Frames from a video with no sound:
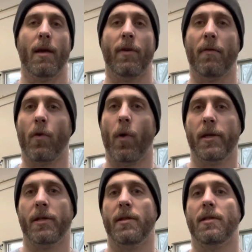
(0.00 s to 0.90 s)
if you have
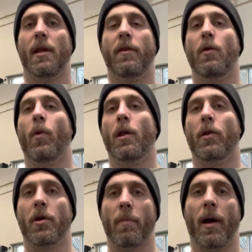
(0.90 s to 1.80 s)
questions, anything you want to
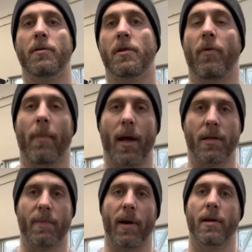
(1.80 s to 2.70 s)
learn about just from my
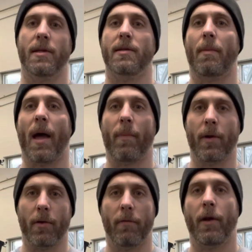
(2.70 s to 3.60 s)
experiences, I'm happy to
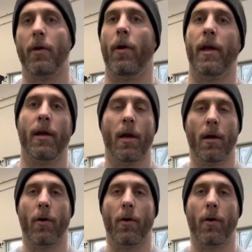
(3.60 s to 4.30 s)
do a video on it.